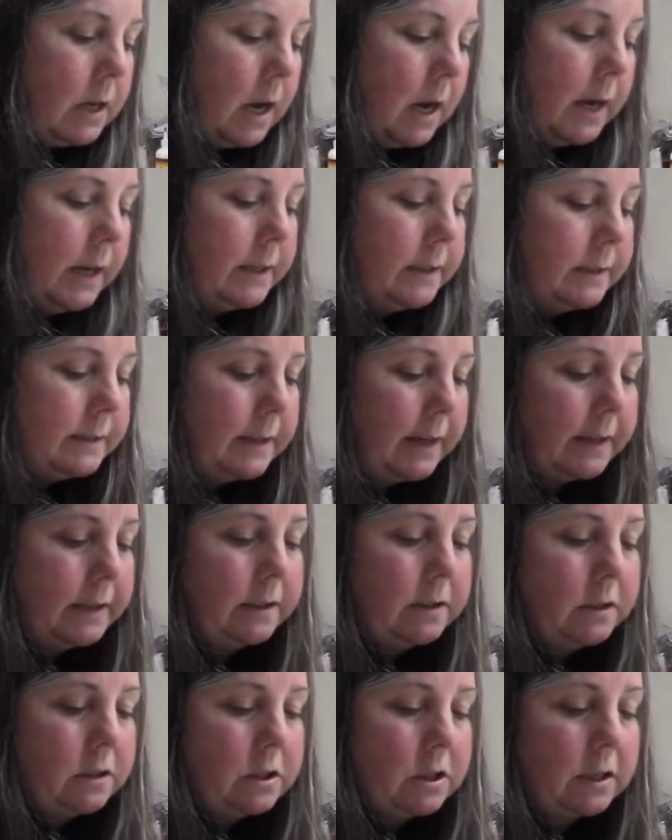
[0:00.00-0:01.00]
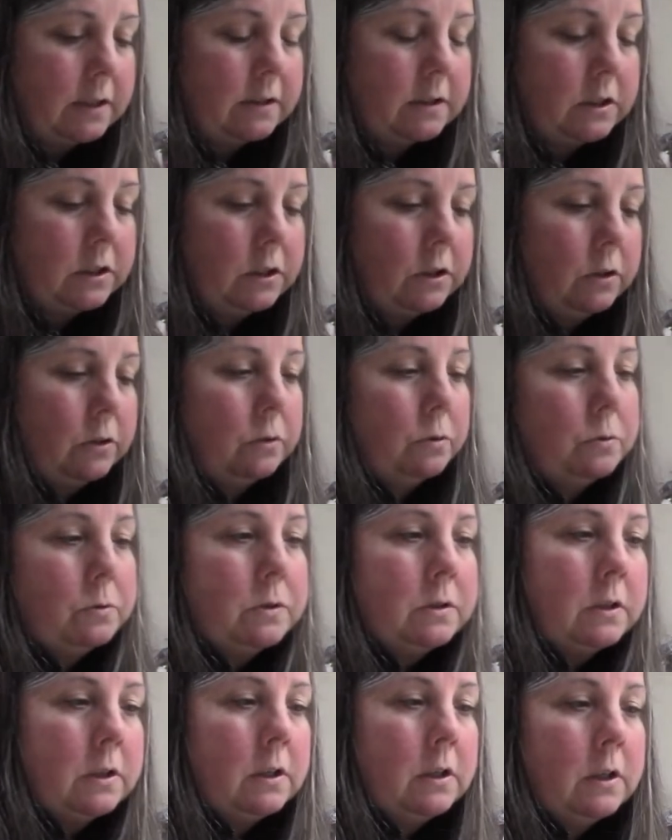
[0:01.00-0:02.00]
I decided to just
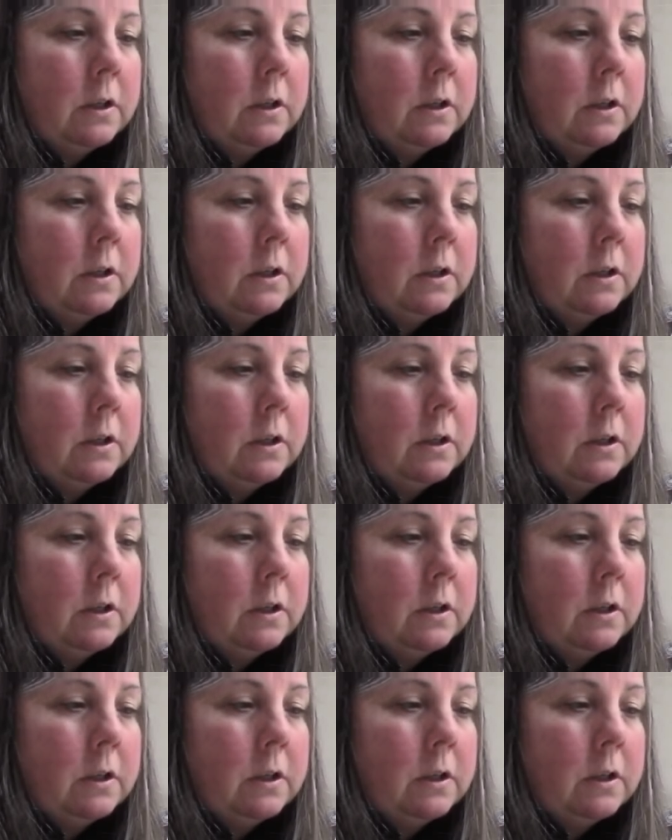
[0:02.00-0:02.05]
use